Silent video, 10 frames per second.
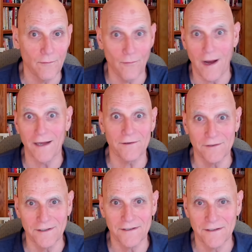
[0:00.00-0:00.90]

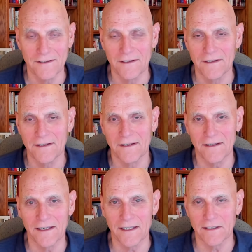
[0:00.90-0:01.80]
wild.
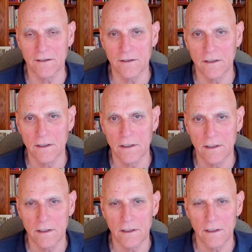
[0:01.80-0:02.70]
And
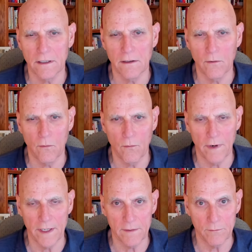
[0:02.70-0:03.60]

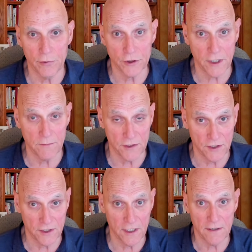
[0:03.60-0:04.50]
when push comes
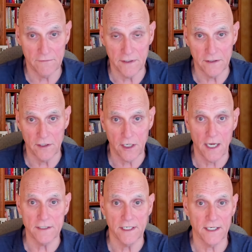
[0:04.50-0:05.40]
to shove and the
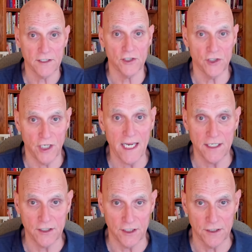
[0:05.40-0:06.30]
context
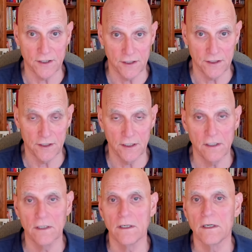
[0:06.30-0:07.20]
changes,
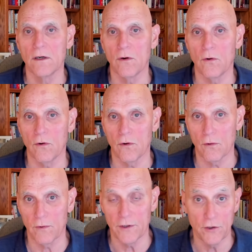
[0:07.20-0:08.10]
or
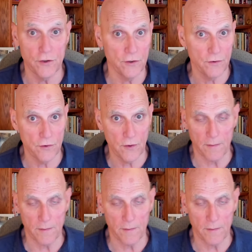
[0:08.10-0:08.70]
when new